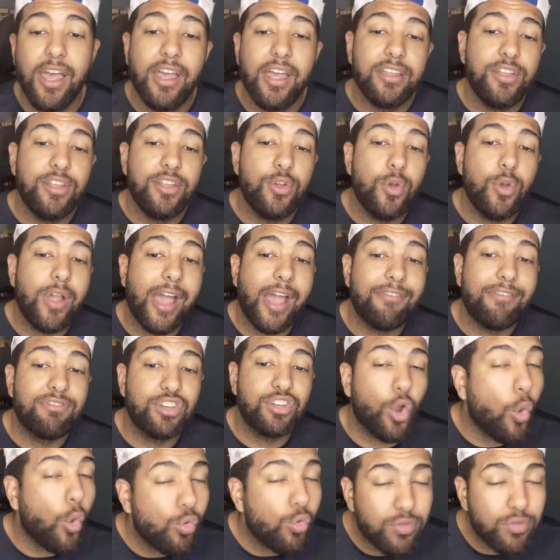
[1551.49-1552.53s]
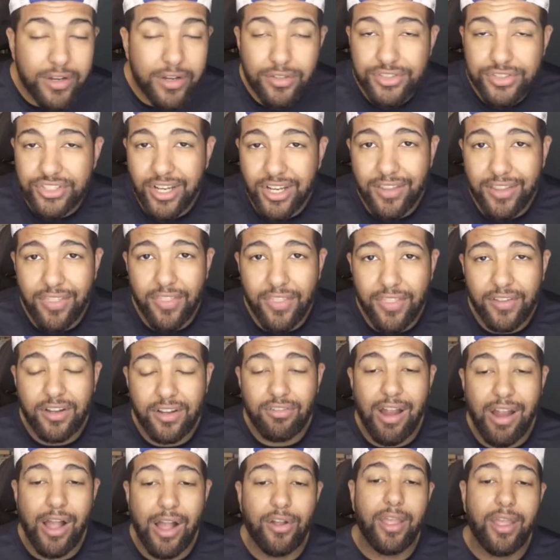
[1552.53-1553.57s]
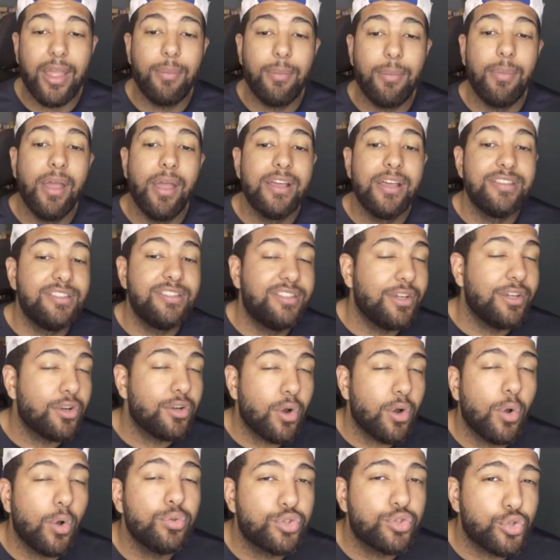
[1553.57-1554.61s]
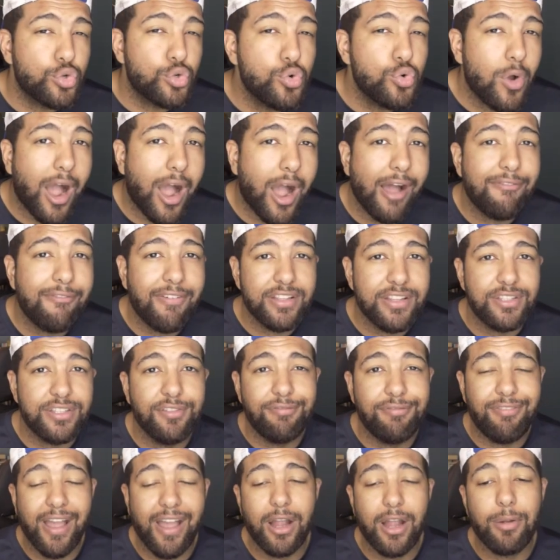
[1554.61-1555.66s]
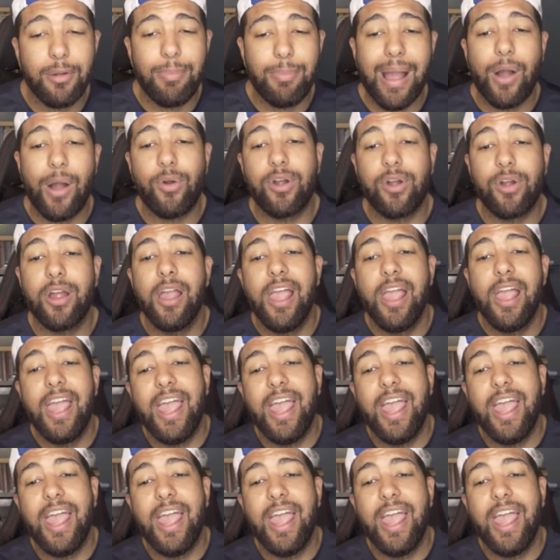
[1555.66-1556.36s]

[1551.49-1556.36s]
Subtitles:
you have no real strength in the ground game, 0 true offensive firepower,